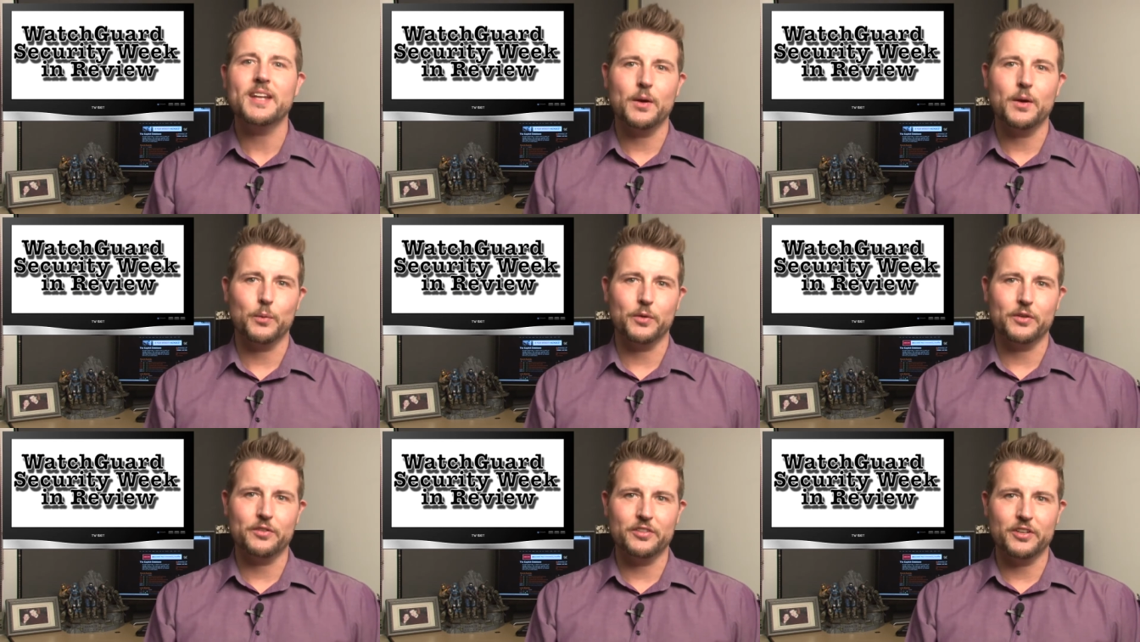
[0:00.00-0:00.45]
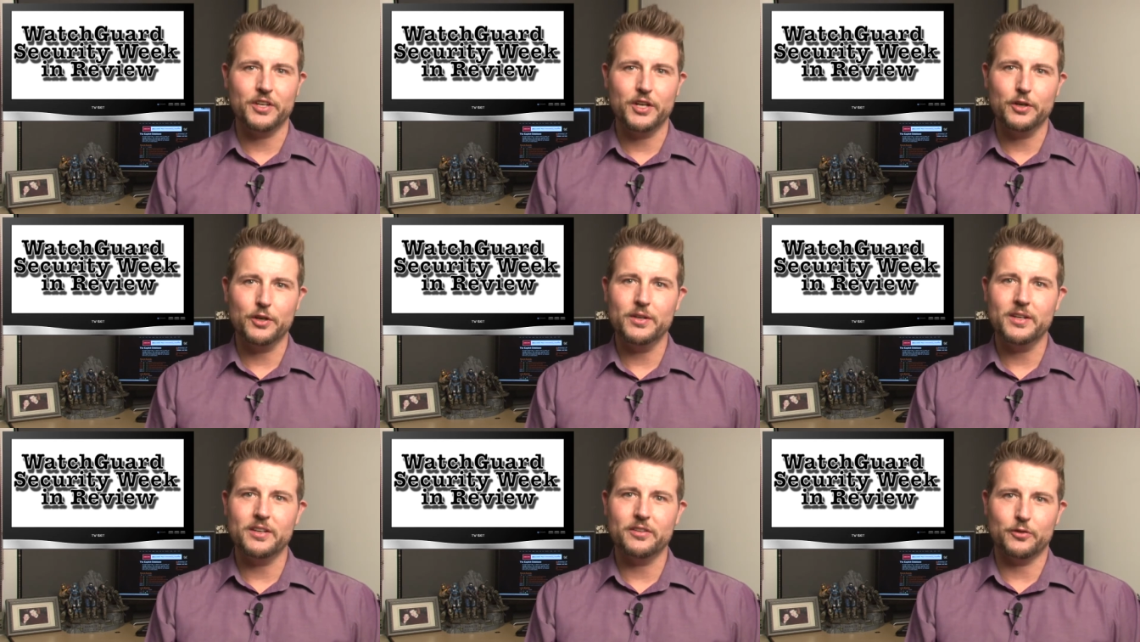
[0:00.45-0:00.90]
network
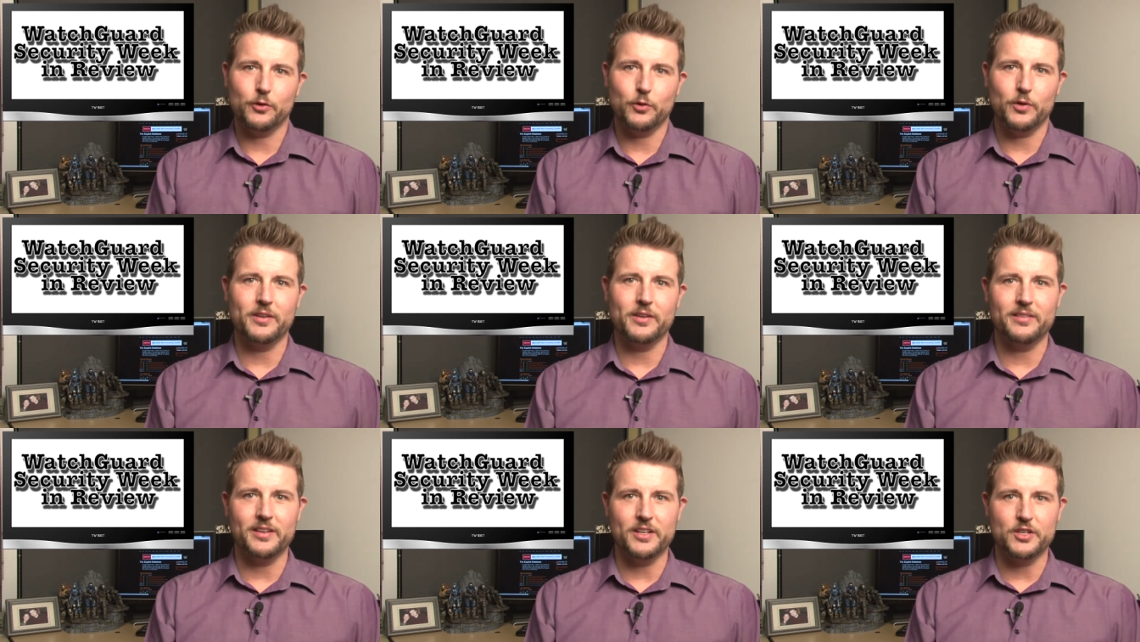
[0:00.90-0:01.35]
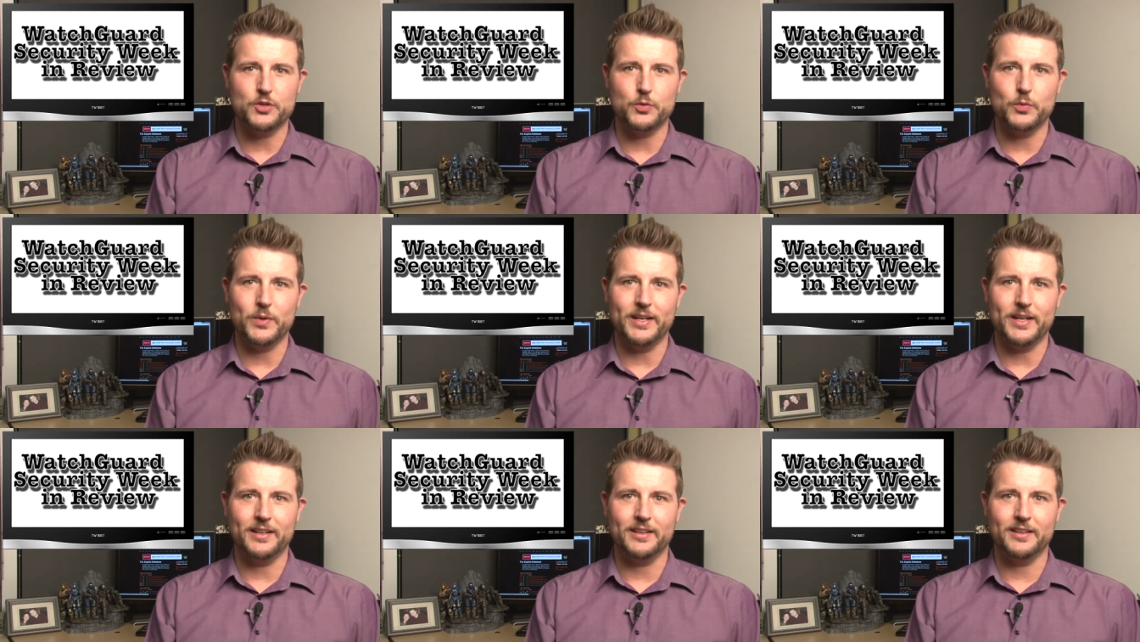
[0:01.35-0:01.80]
security stories each
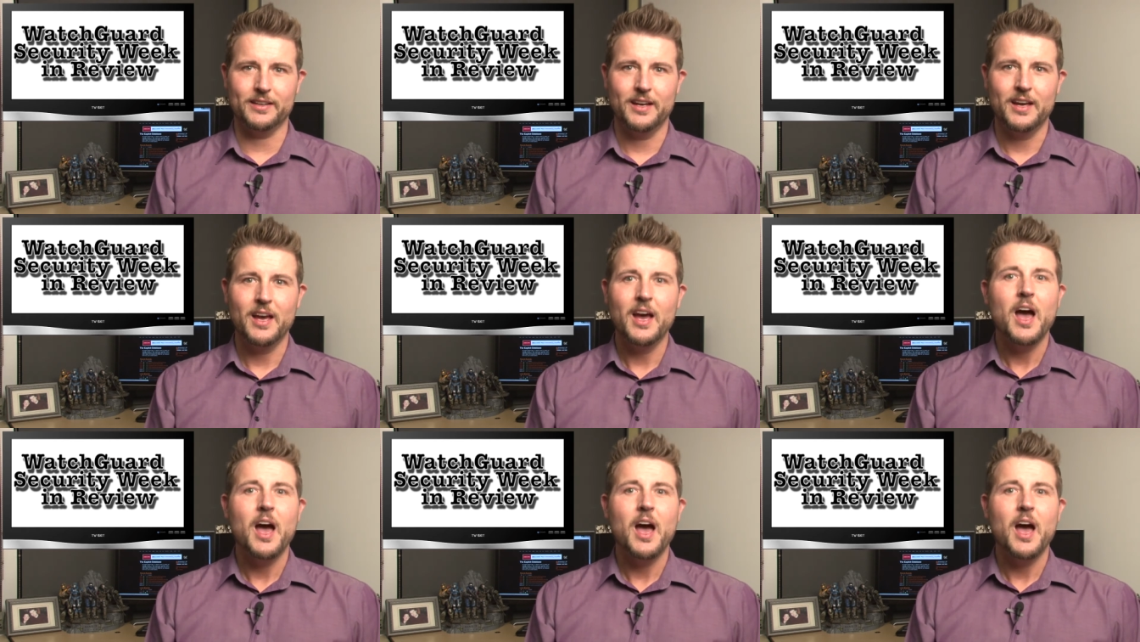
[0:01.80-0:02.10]
week.